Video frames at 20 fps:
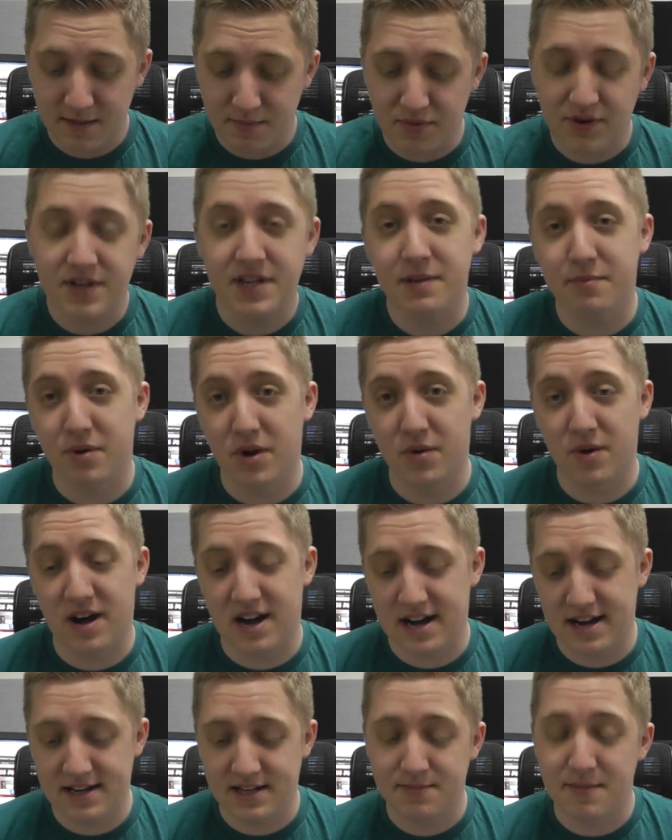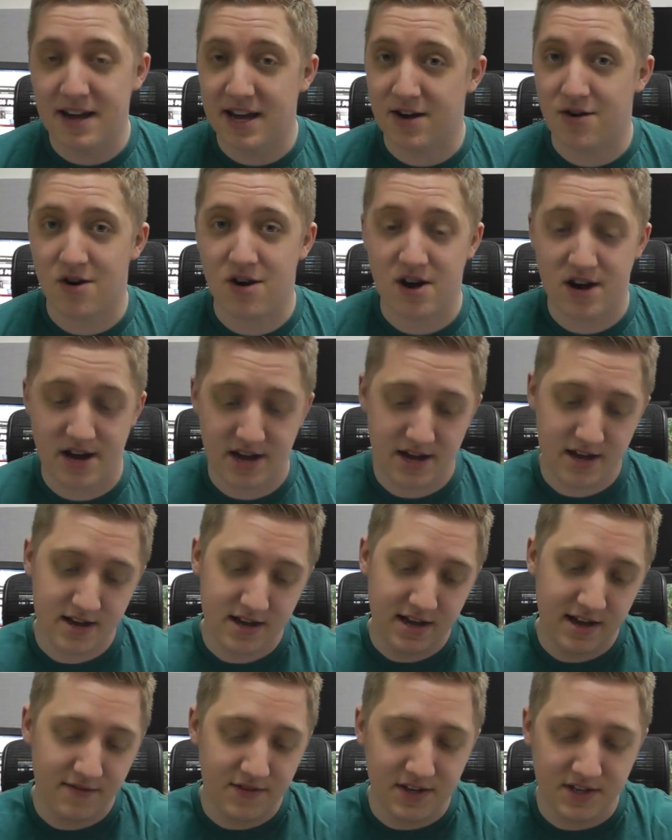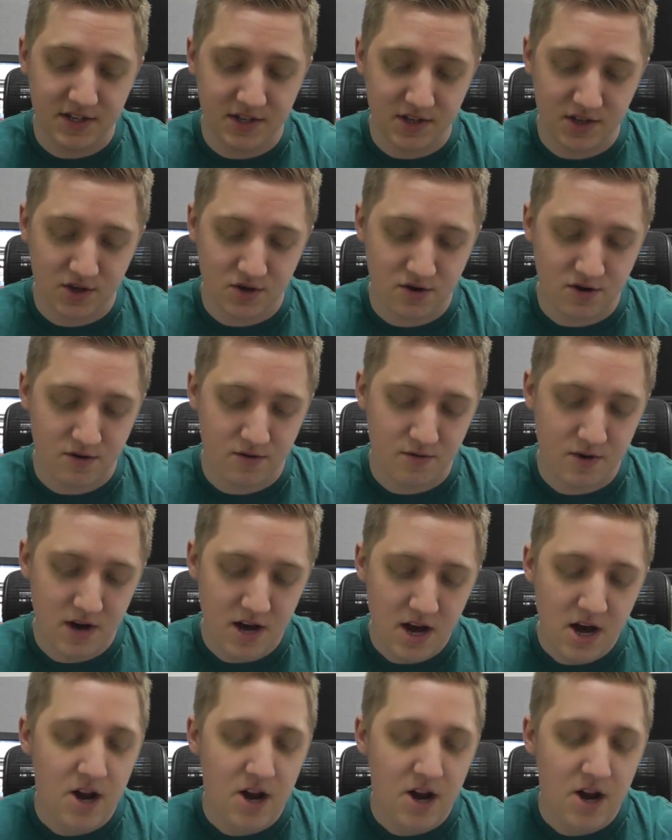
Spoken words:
pretty blue eyes may cry if this is a troll.